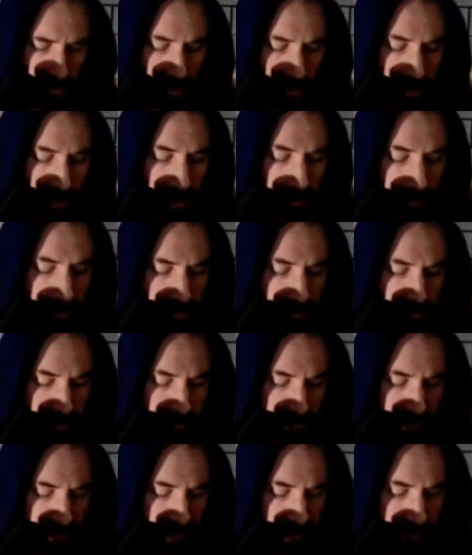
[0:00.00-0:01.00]
I would call
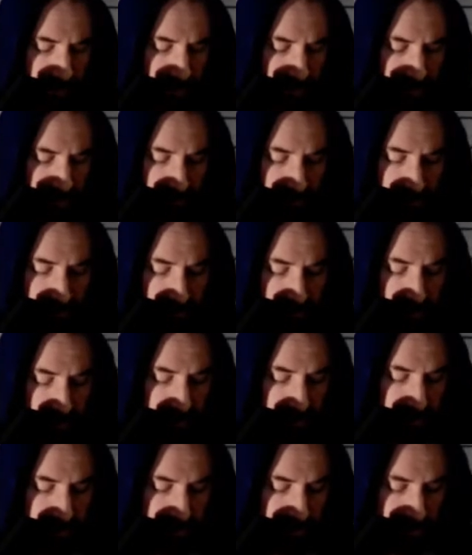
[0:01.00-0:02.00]
that happy because that's a
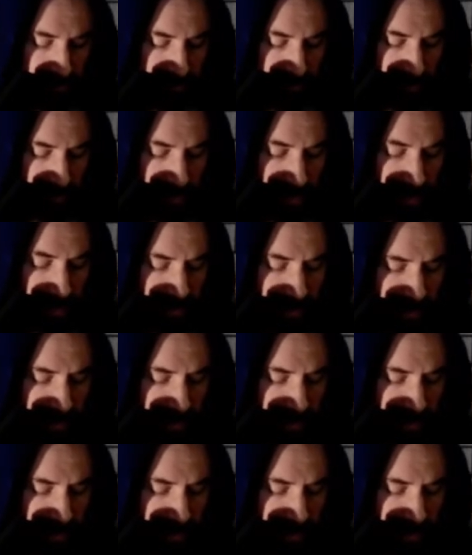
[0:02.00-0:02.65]
major chord. What